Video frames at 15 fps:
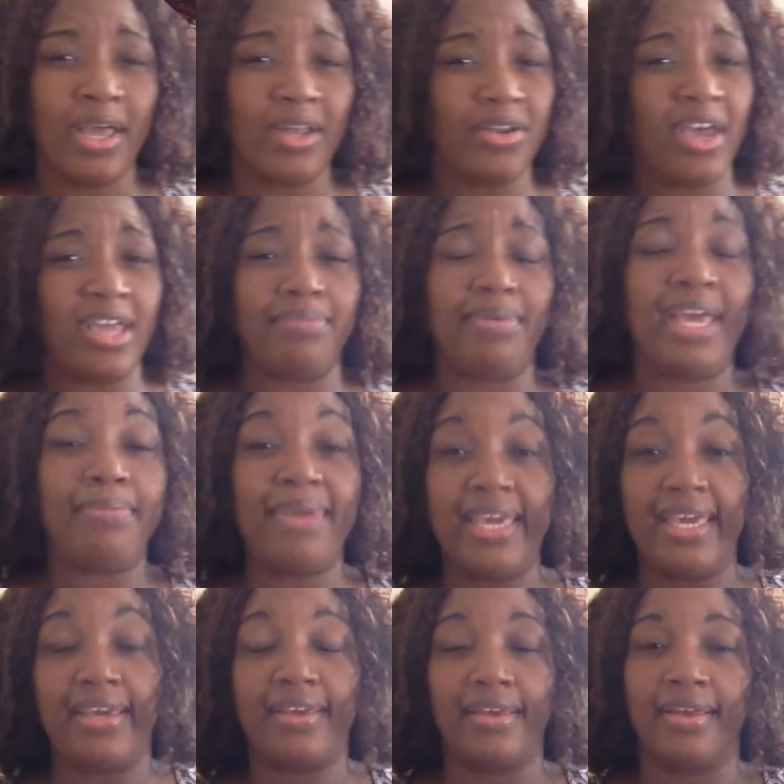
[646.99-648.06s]
Now, it may
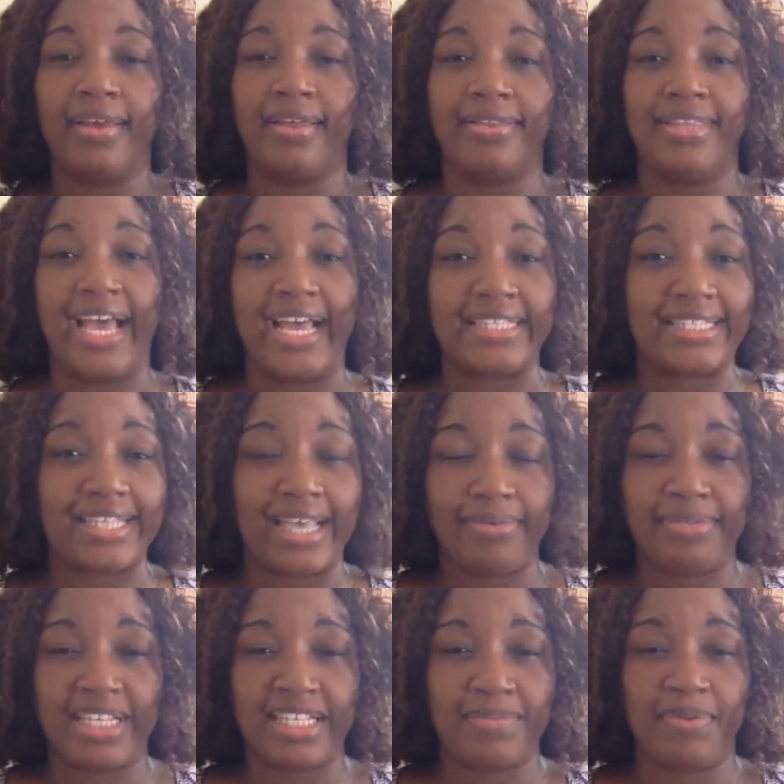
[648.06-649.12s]
be that
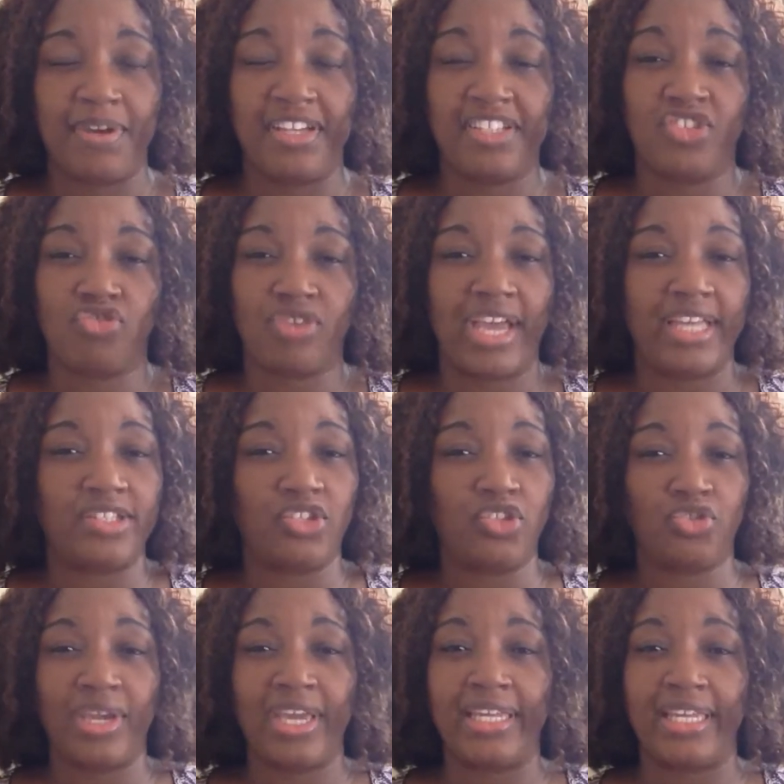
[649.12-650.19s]
Samson's parents tried to
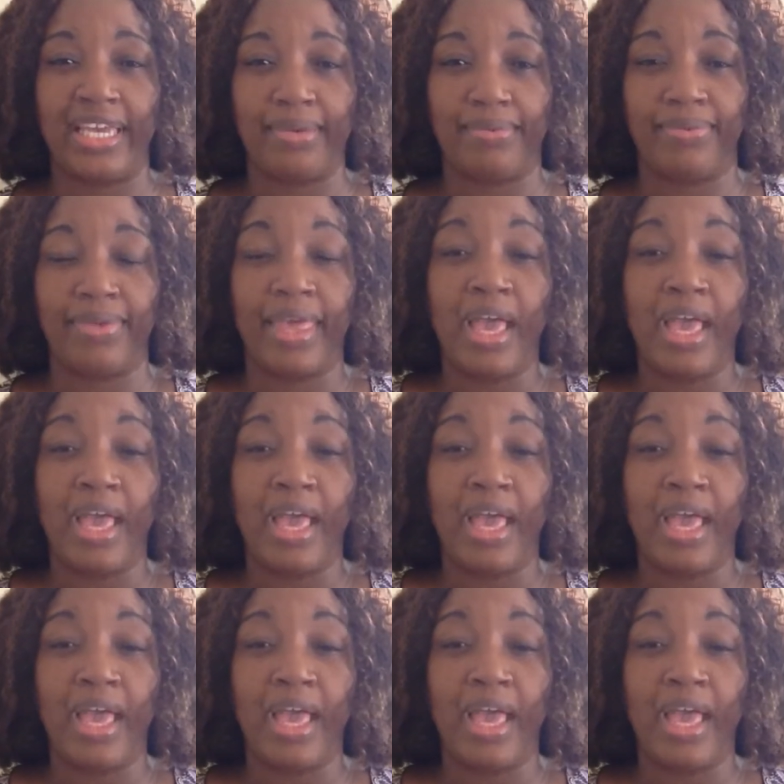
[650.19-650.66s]
train him.